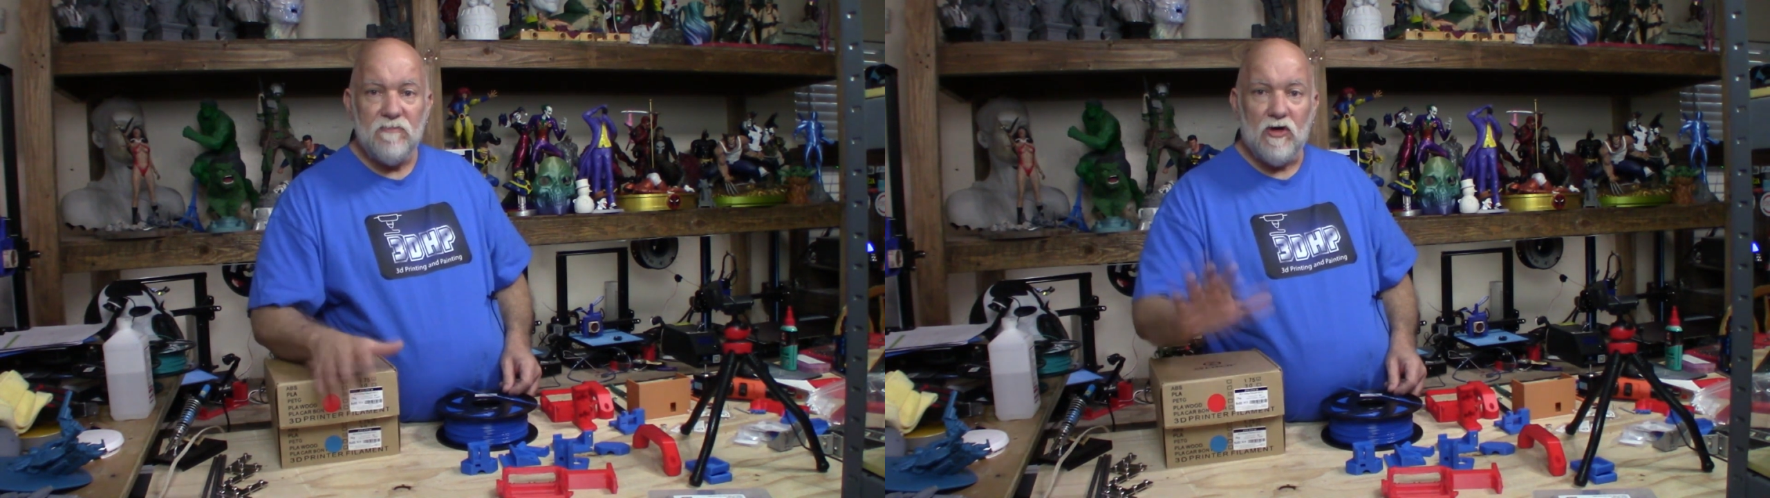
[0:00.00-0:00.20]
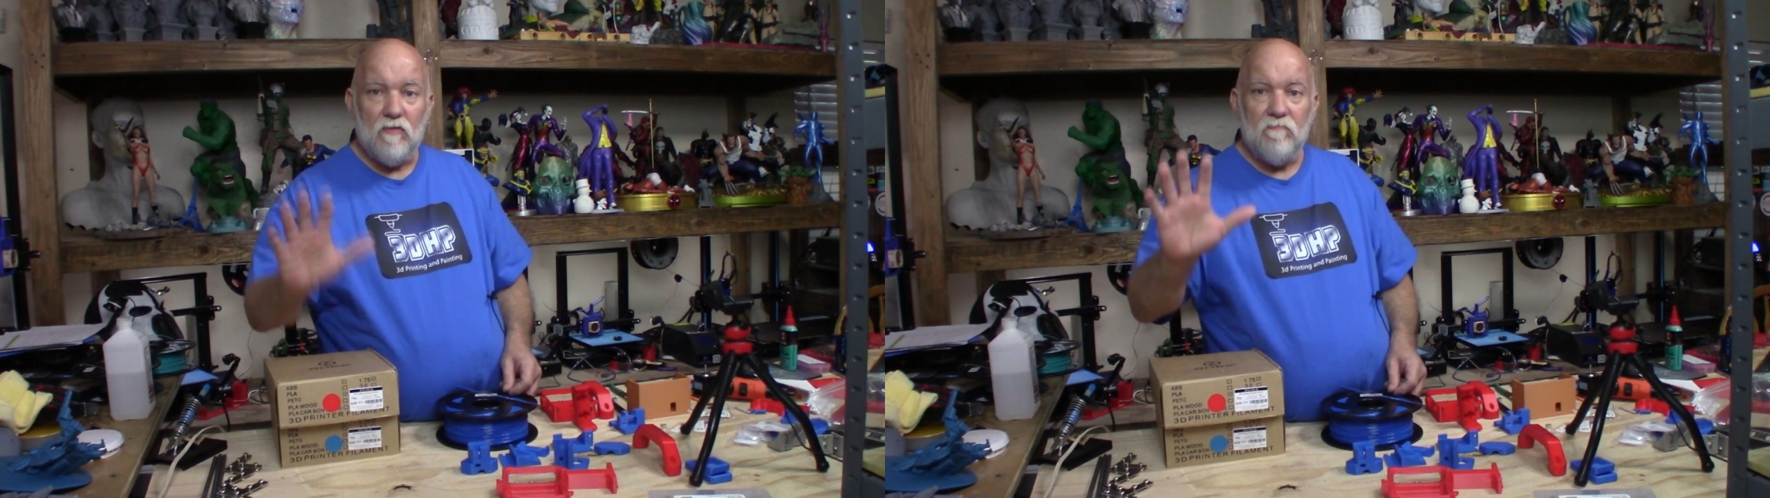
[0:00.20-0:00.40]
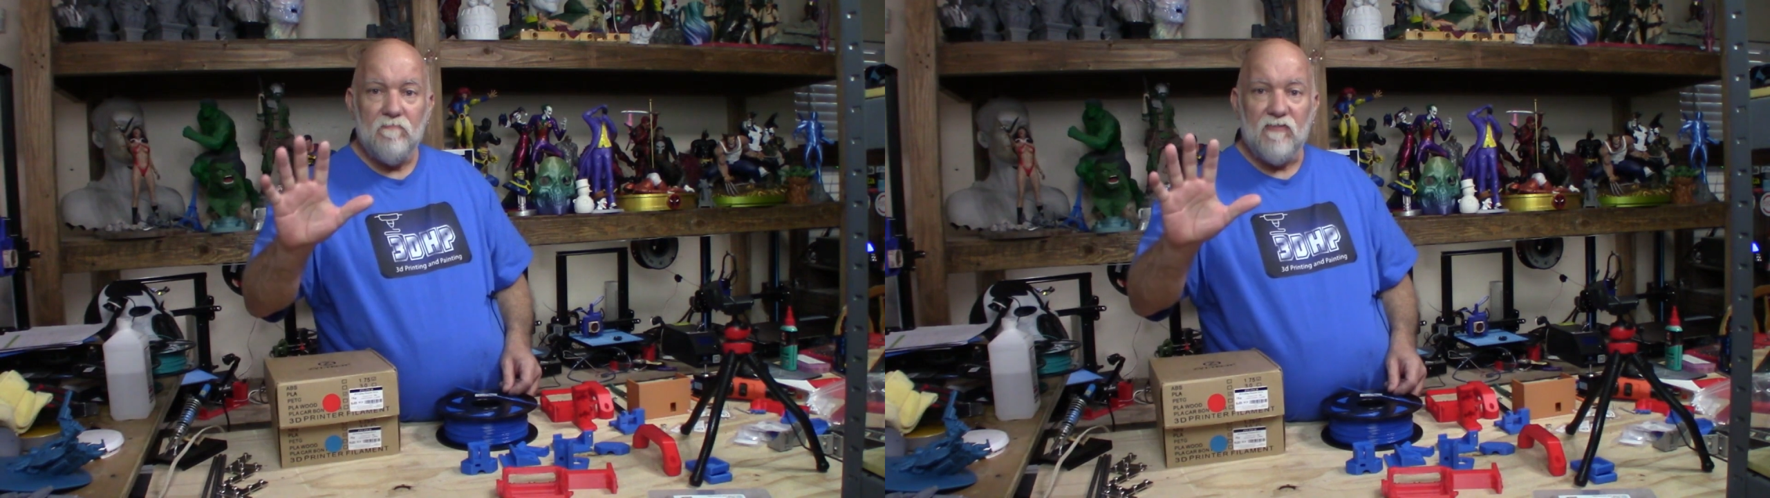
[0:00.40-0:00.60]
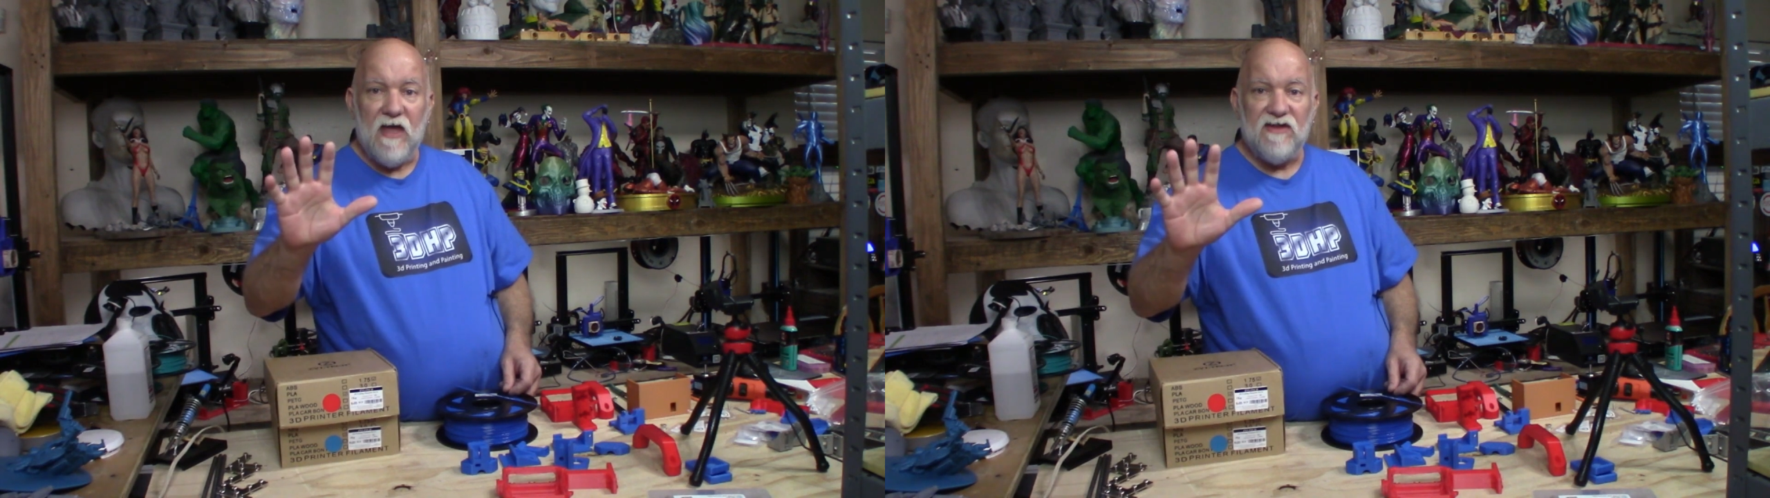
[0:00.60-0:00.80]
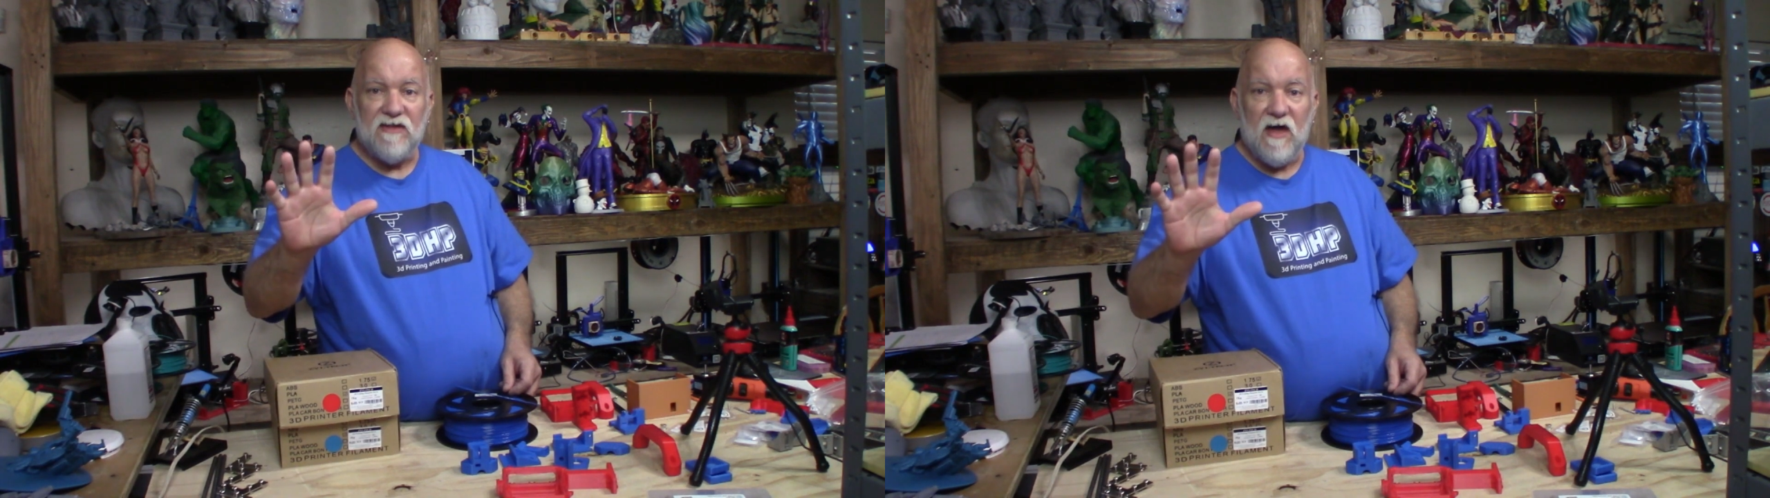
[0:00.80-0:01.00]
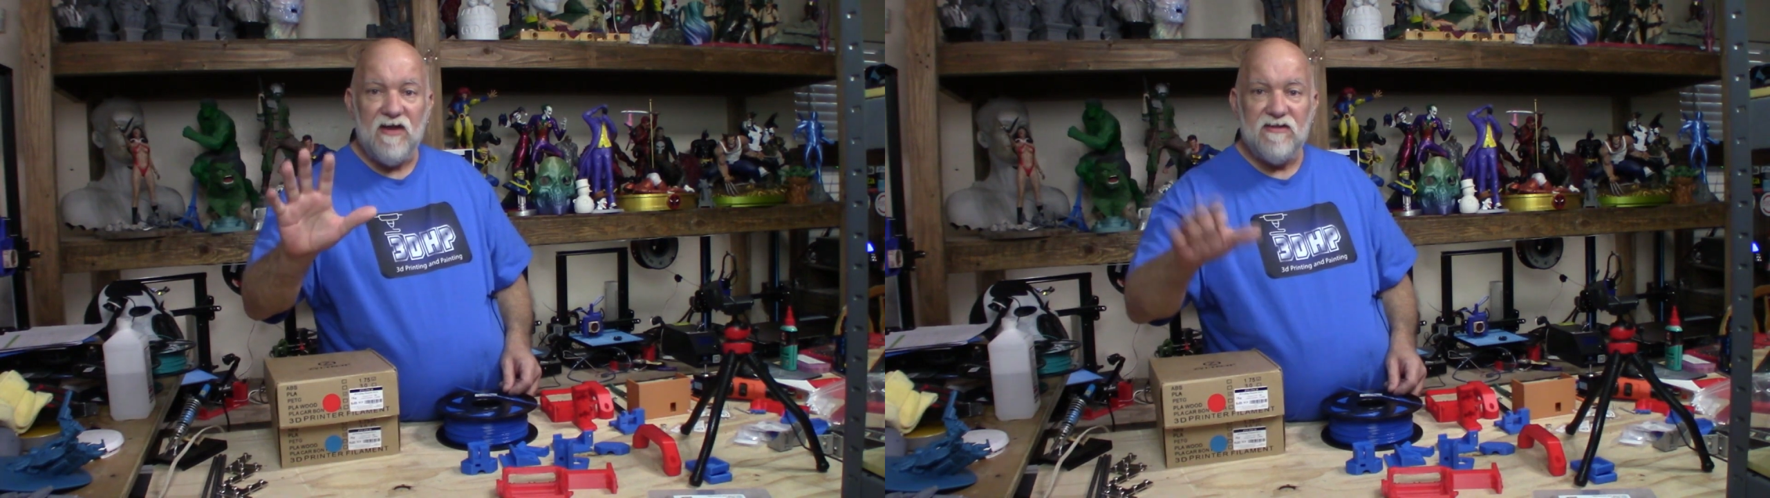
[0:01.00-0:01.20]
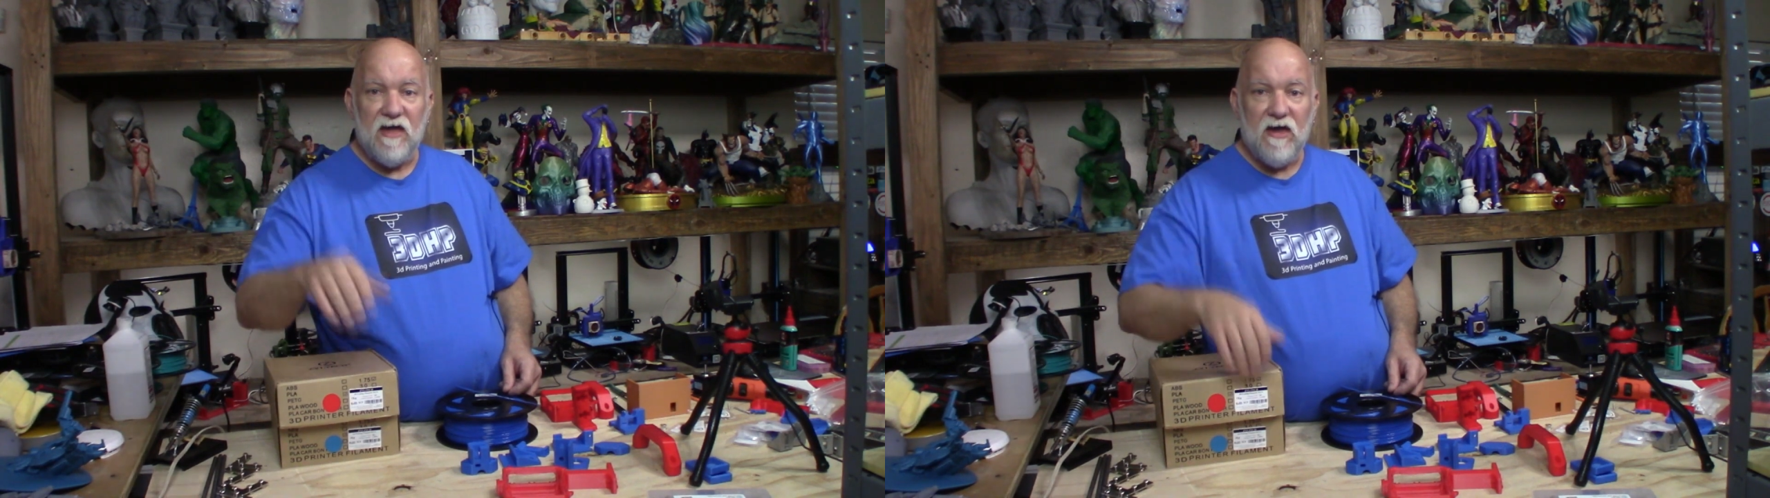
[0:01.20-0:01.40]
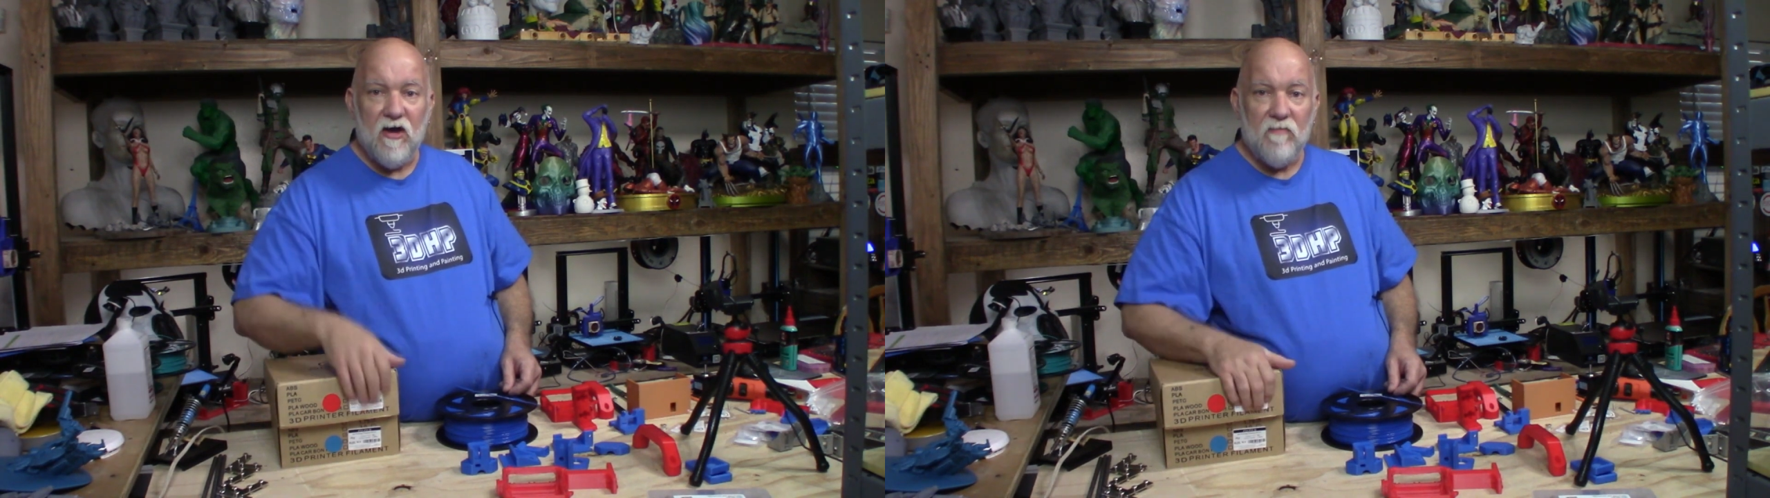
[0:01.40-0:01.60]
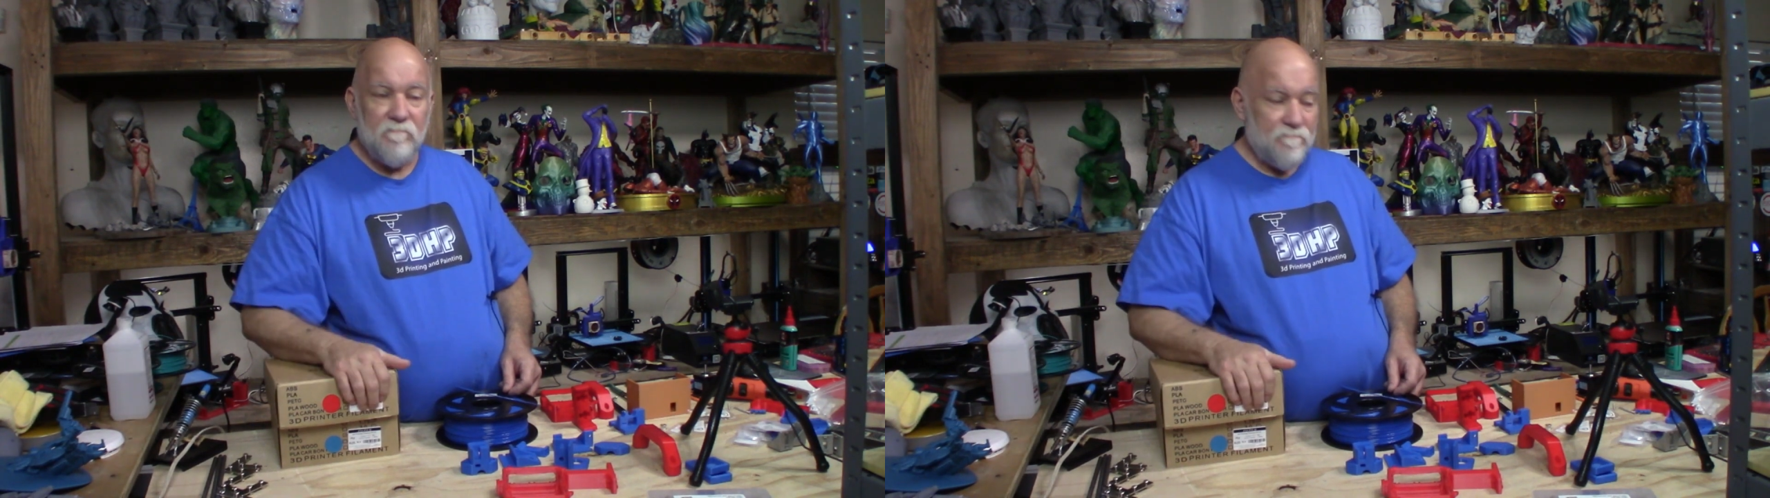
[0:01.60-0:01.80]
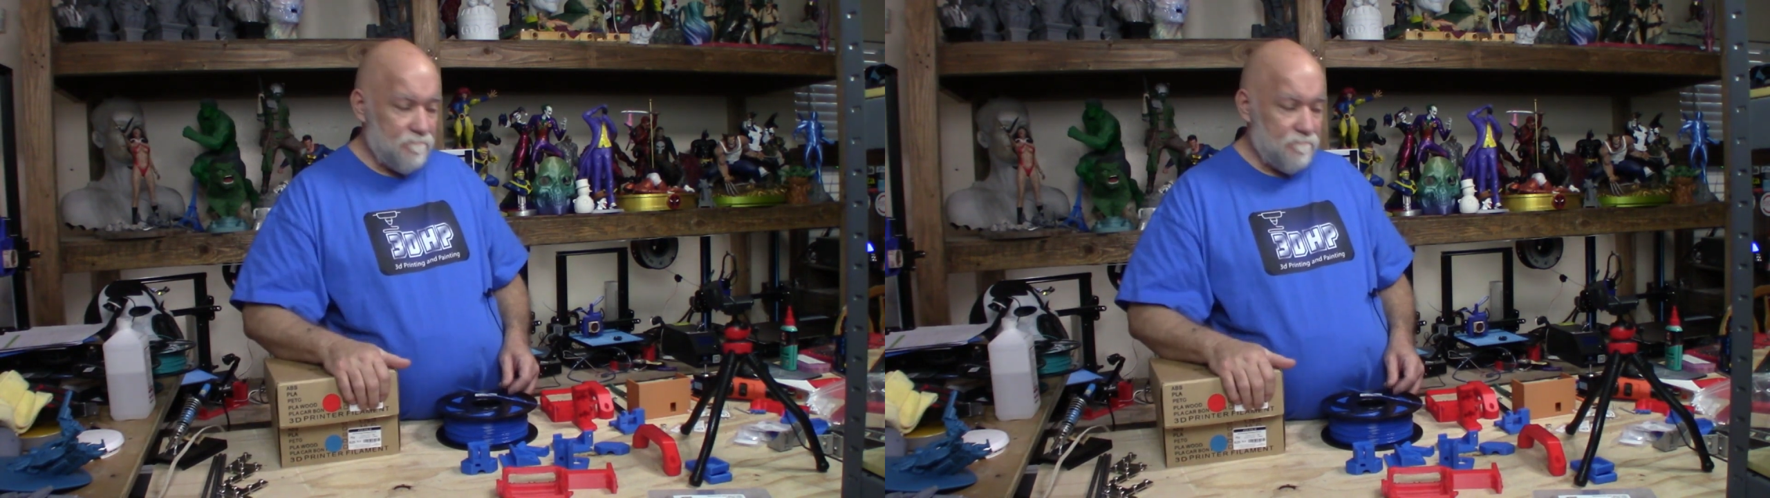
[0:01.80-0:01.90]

So thanks, guys. Take care.